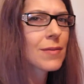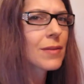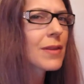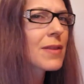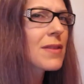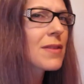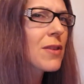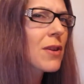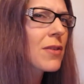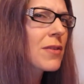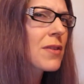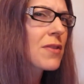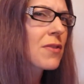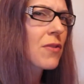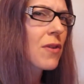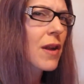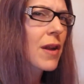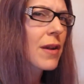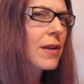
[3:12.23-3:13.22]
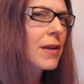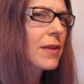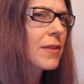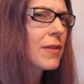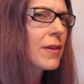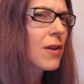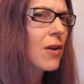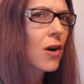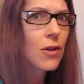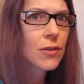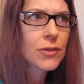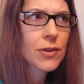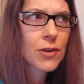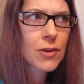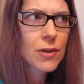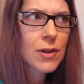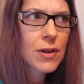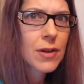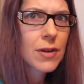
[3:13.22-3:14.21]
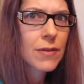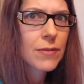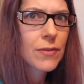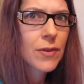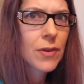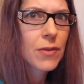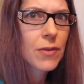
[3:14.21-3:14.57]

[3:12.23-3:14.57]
let's start discrediting the alternative